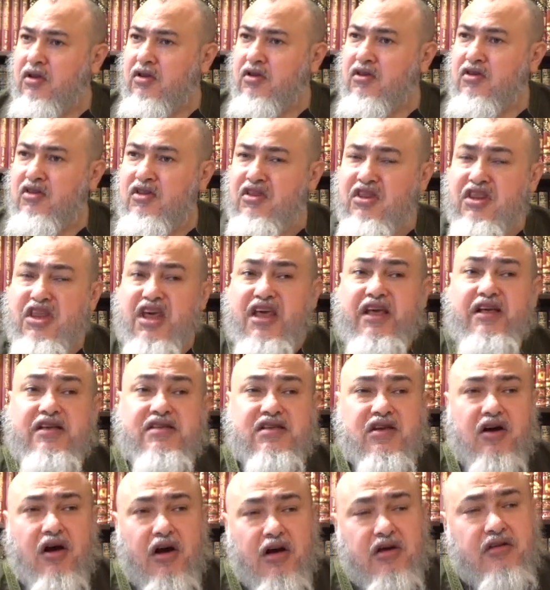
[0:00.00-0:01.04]

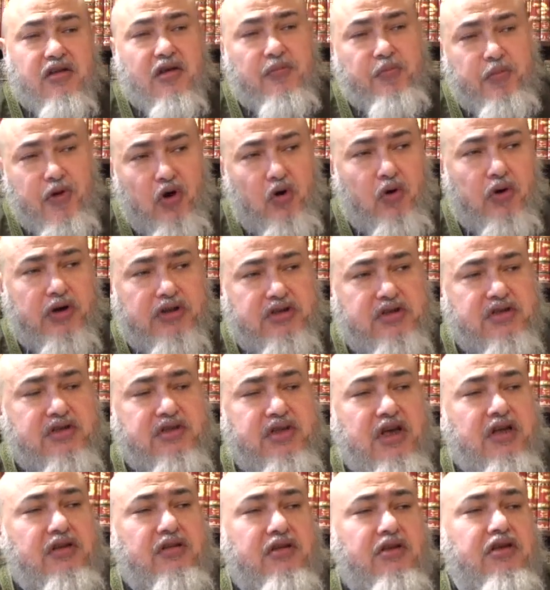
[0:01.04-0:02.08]
These are the poets
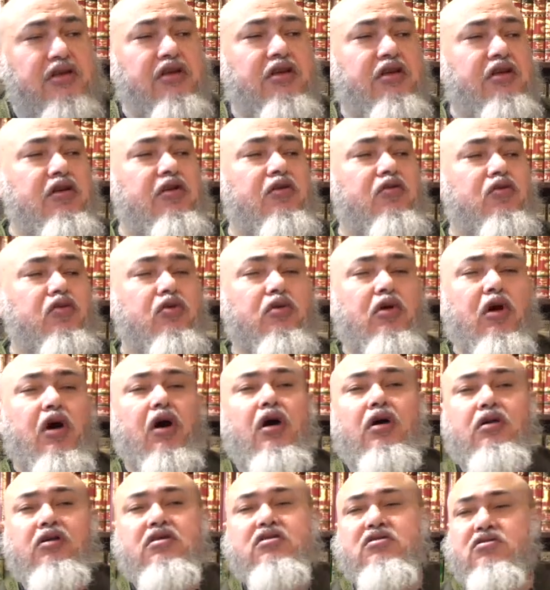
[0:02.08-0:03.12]
that the
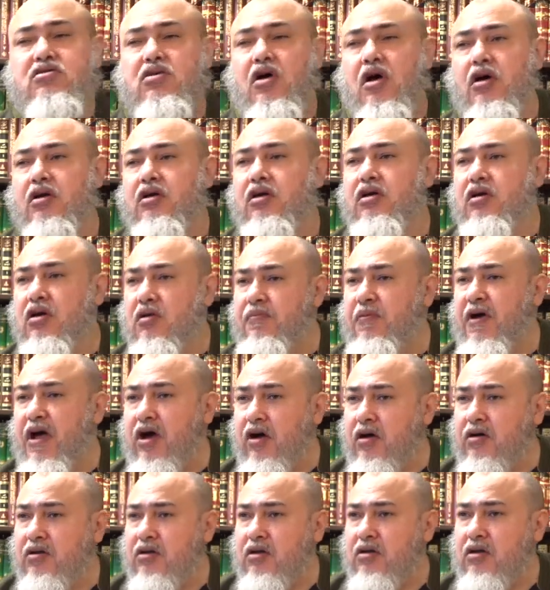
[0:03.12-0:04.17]
Quran is talking
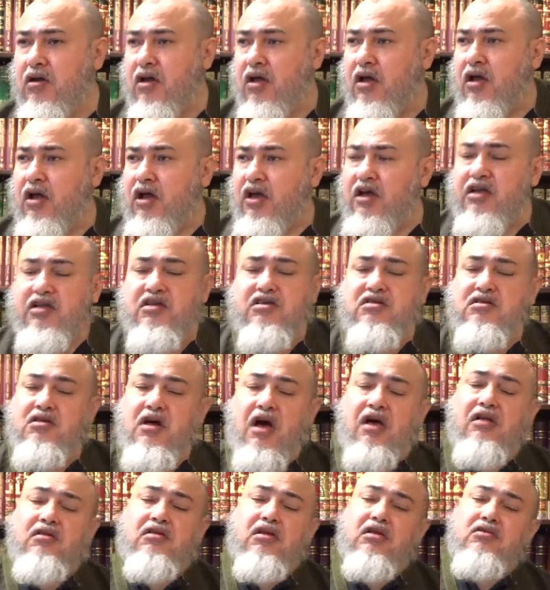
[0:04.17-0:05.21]
about. It is
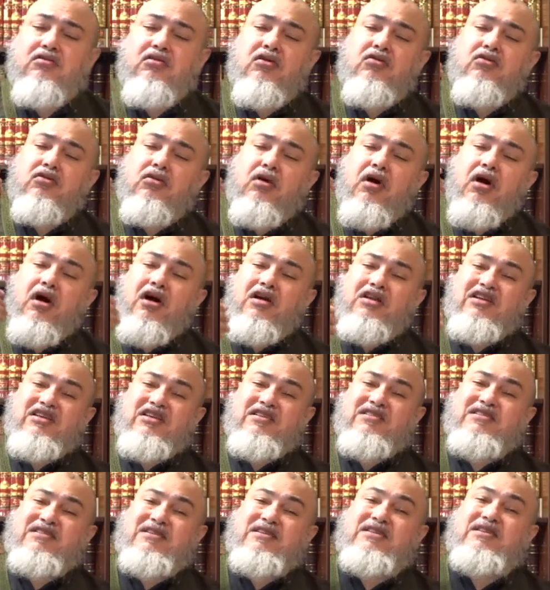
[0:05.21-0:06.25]
not that the Quran
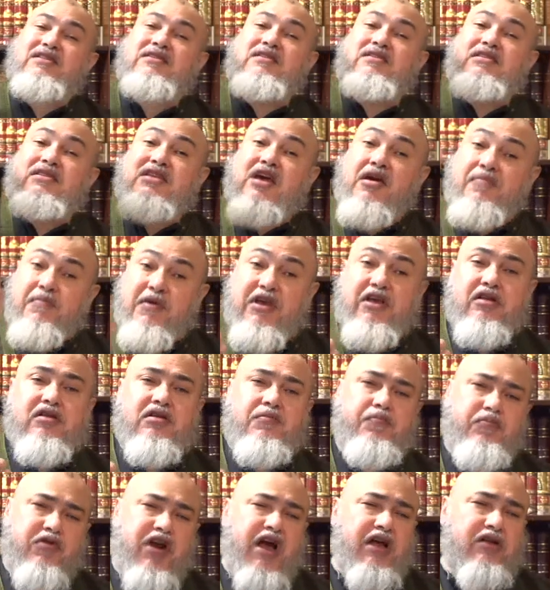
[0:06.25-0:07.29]
is condemning the
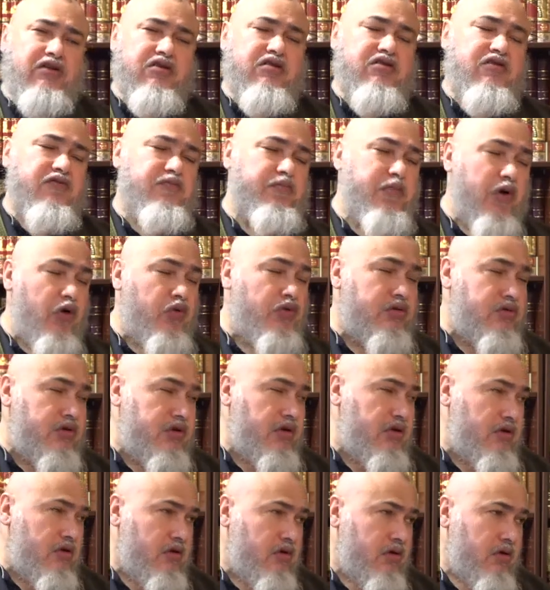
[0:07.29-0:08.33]
practice of poetry.
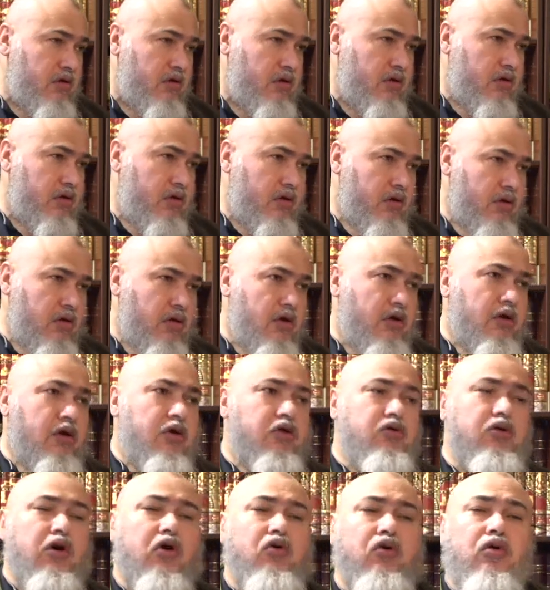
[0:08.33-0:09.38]

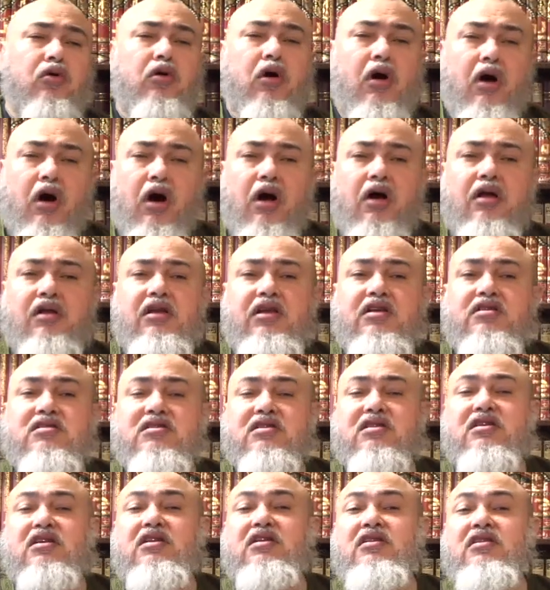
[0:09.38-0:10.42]
The Quran is
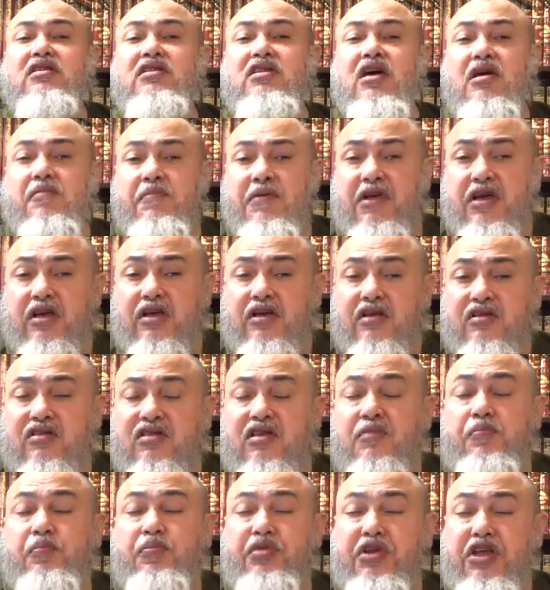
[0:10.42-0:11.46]
condemning
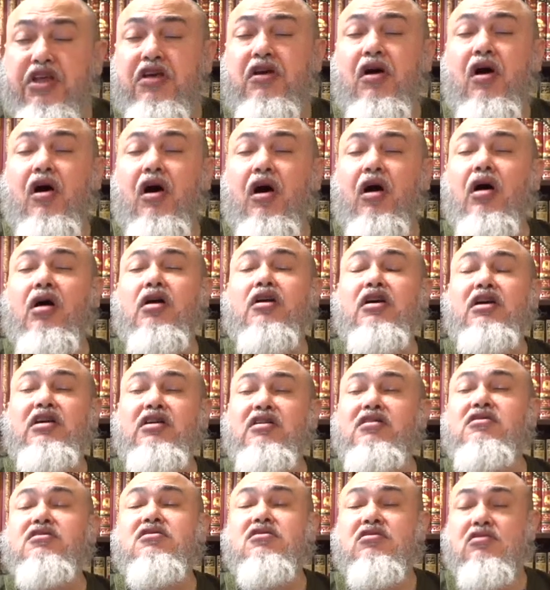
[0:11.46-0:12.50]
the PR
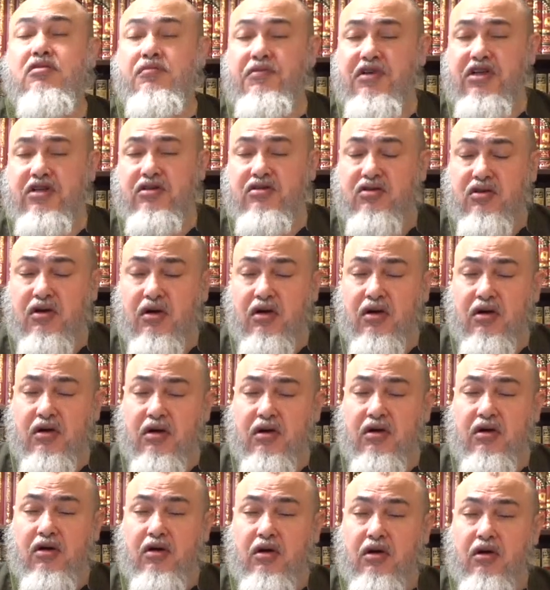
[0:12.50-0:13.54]
instrument
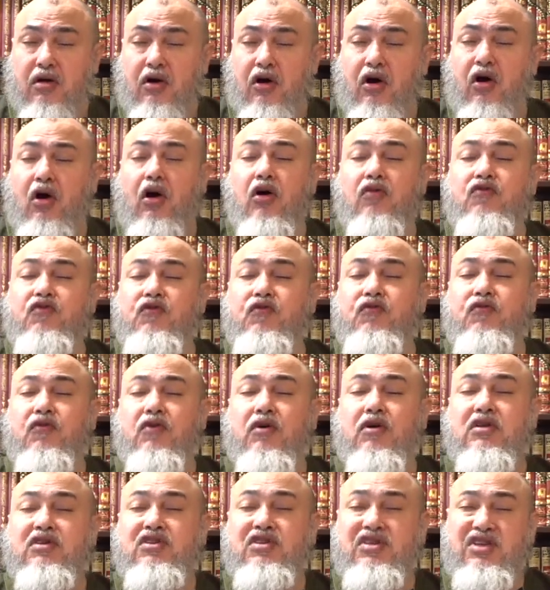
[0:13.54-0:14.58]
of
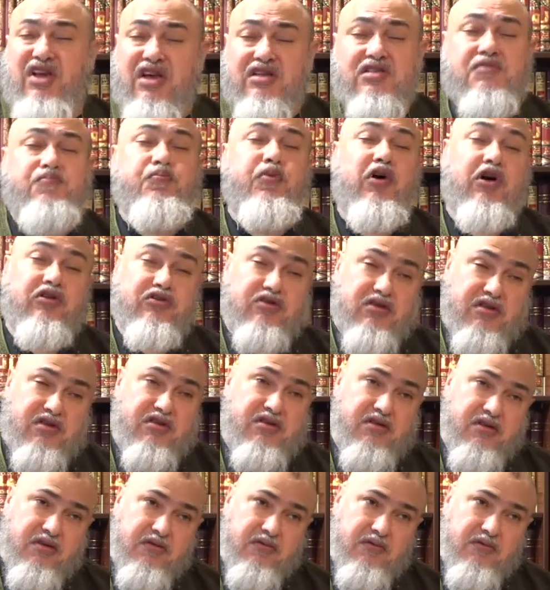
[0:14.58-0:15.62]
despots